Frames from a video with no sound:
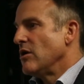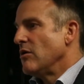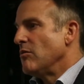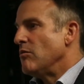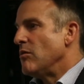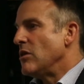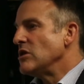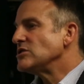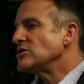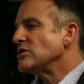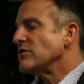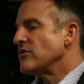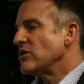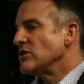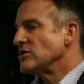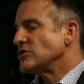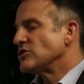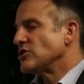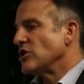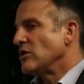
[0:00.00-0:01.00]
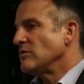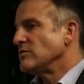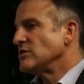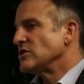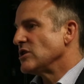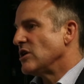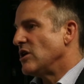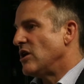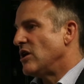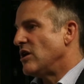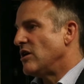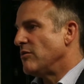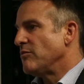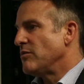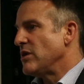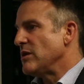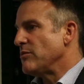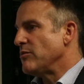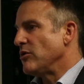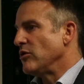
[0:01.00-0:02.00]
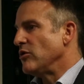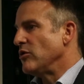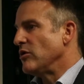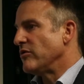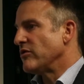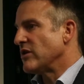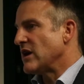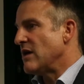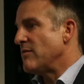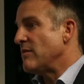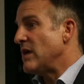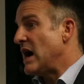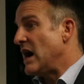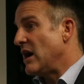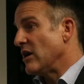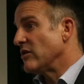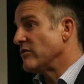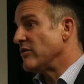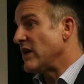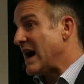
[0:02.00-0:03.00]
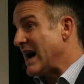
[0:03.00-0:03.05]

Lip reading: Most of those jobs are people who have come out of